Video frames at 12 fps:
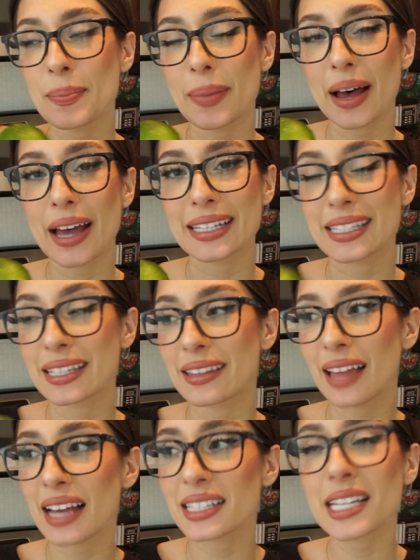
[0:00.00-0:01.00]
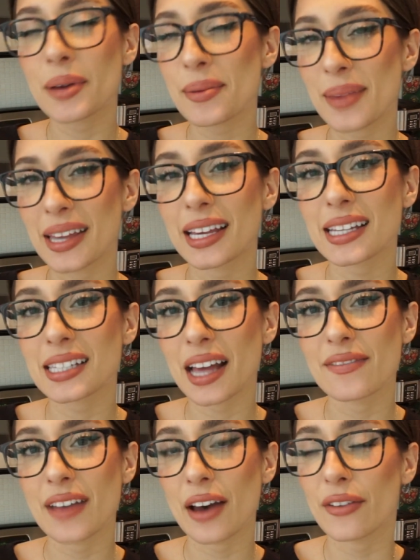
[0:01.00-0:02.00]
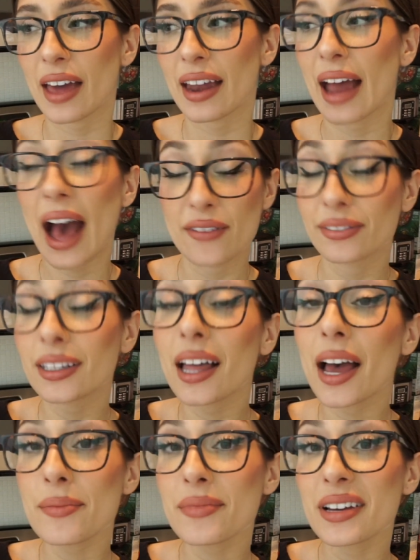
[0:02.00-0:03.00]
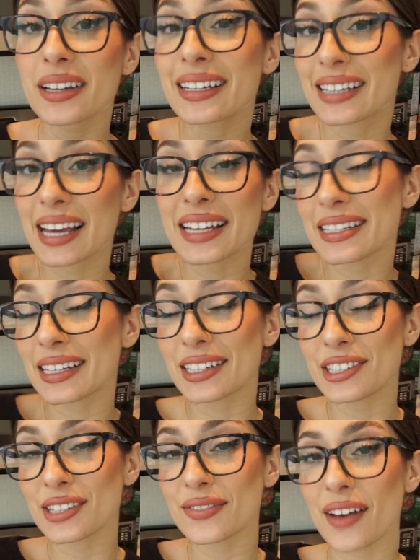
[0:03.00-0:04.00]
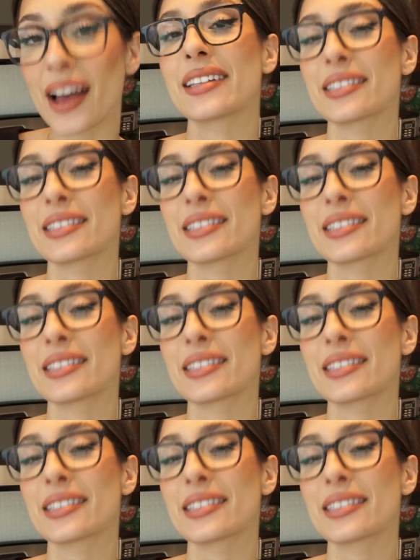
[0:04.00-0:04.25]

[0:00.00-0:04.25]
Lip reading: but the last time I made this, I found that half a lime tasted just fine.